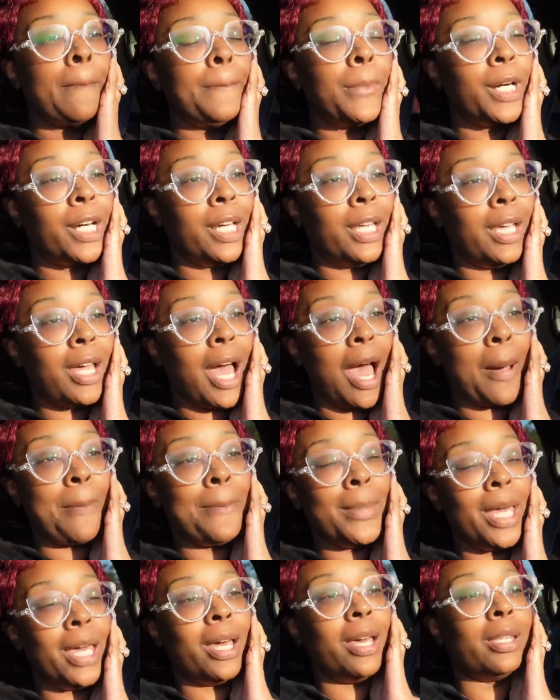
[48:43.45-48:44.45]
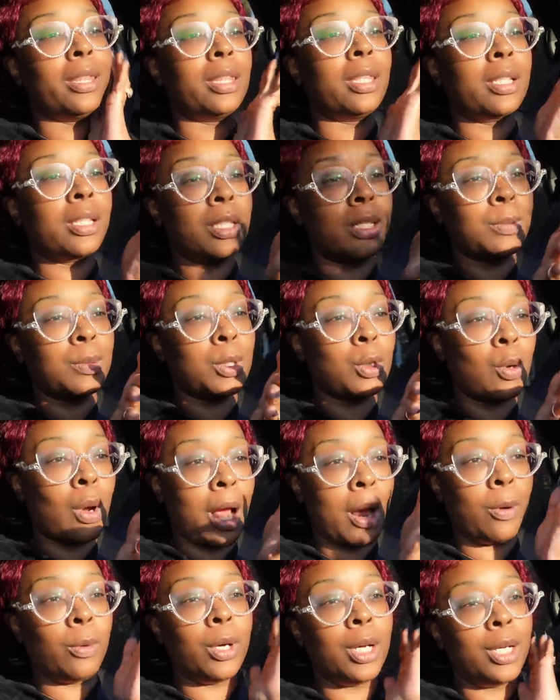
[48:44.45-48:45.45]
but I met the
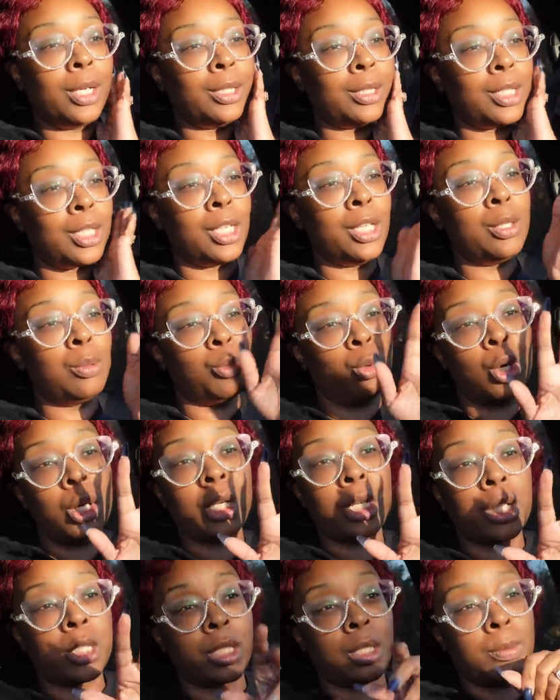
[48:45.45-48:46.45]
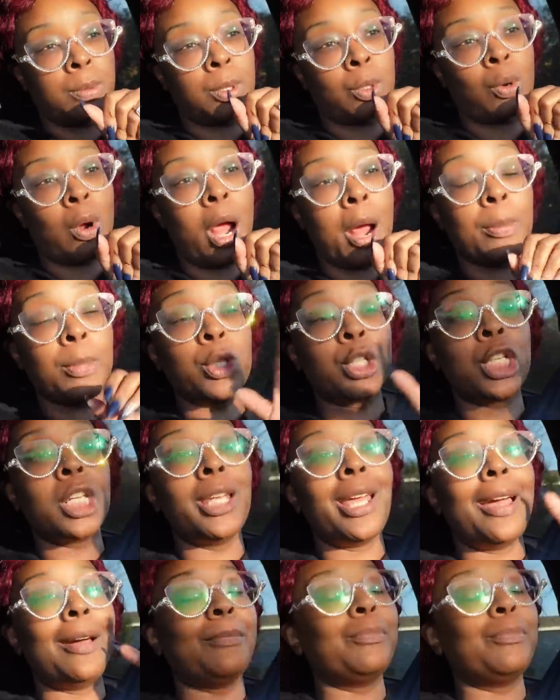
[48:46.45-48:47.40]
subscriber. Well, she's more than a subscriber. She,